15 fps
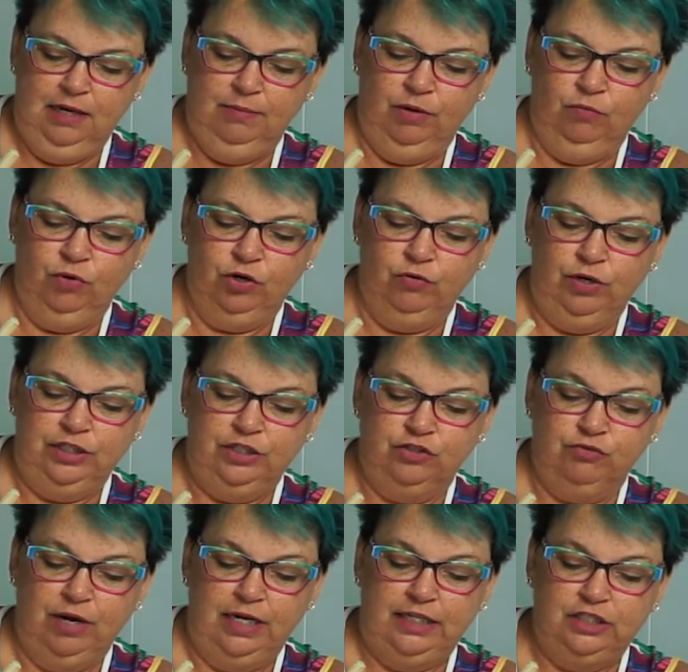but we're going to
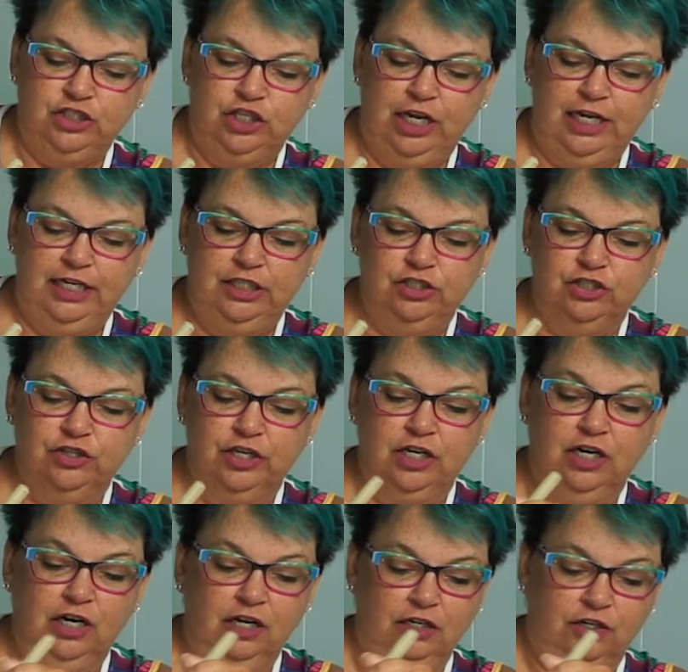try to change the
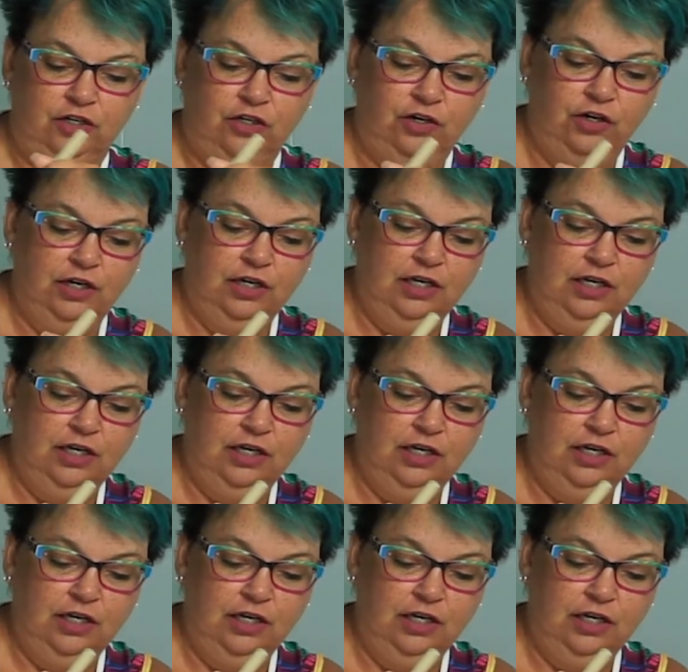color